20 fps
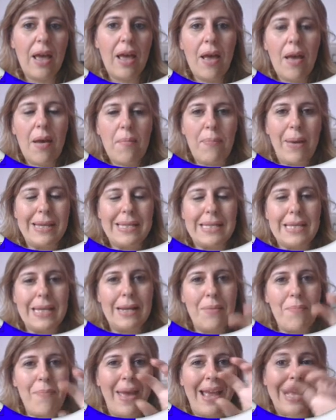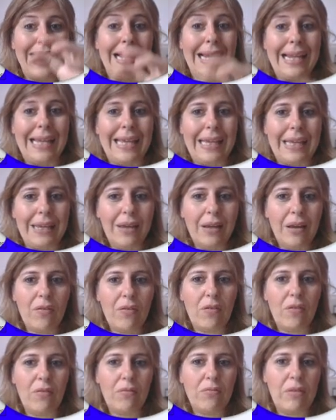basically make a link
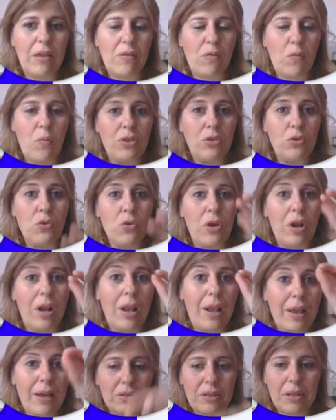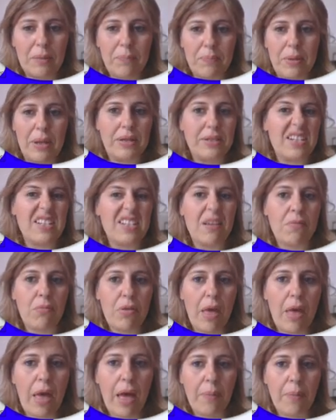that when you click on the picture something
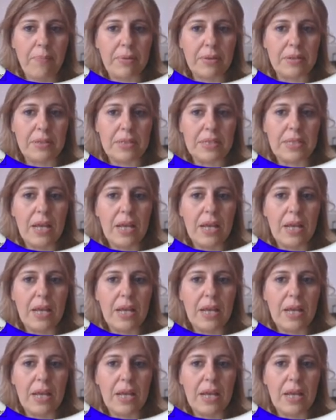happens.